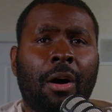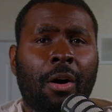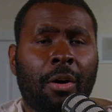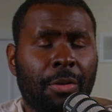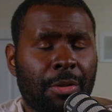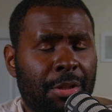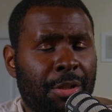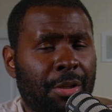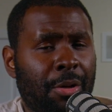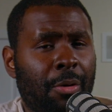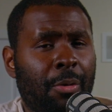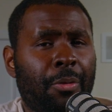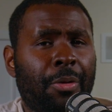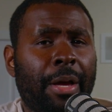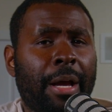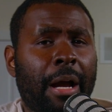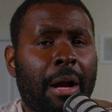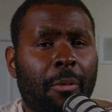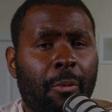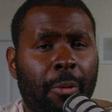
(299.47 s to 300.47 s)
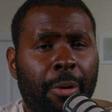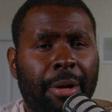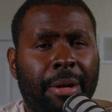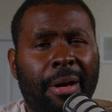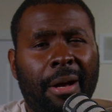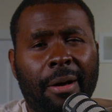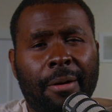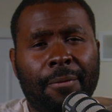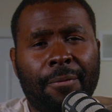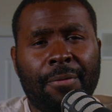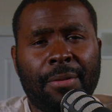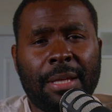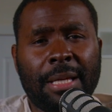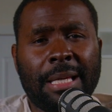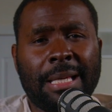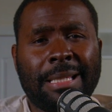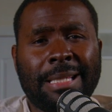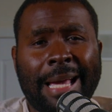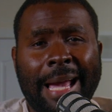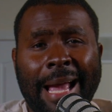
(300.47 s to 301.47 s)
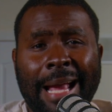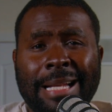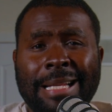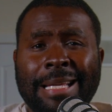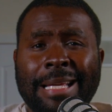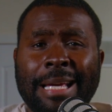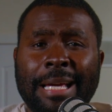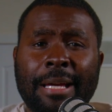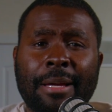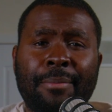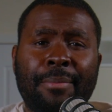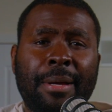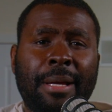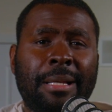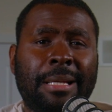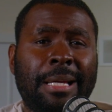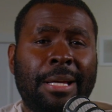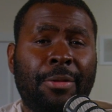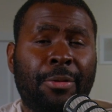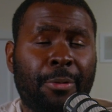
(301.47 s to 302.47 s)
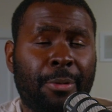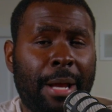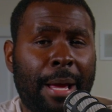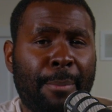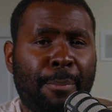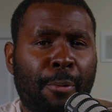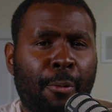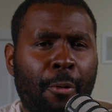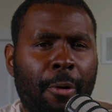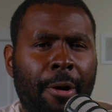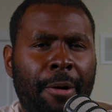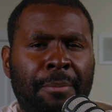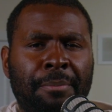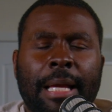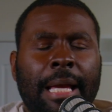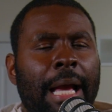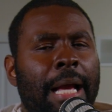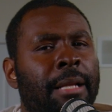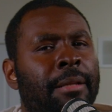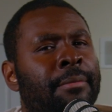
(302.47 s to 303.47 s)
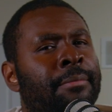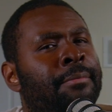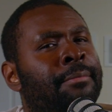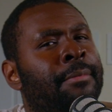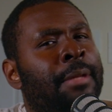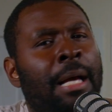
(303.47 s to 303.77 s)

Also, they got rid of the 10 gigabit Ethernet port. Again,